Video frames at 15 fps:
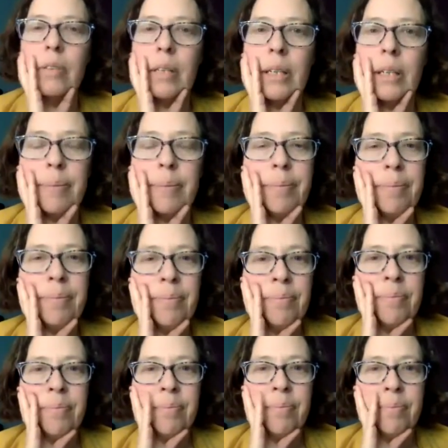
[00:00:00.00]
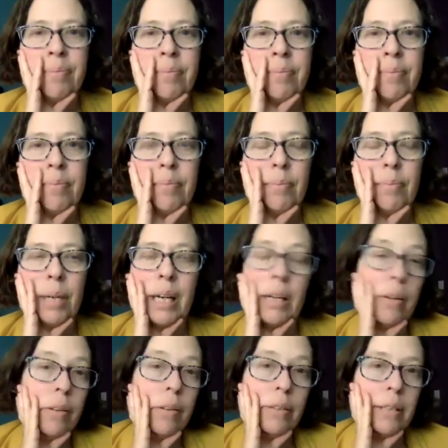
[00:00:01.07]
But I
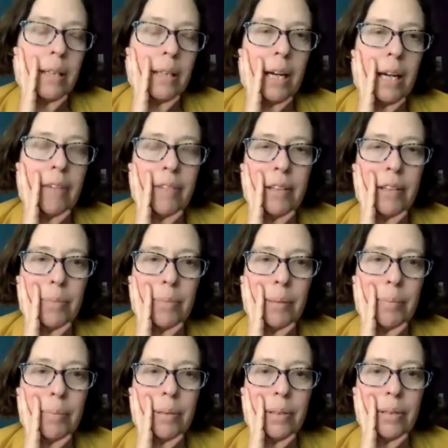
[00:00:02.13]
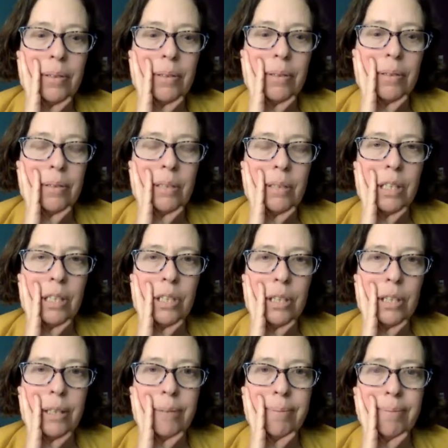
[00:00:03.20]
know there's a lot of other people
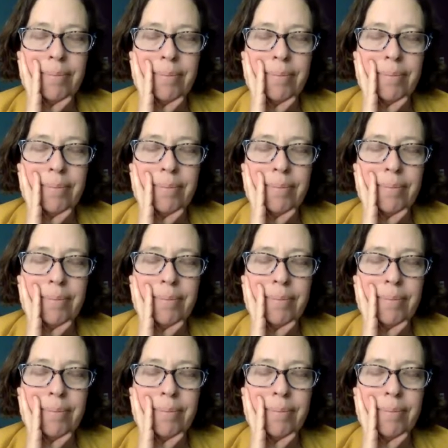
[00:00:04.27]
teaching.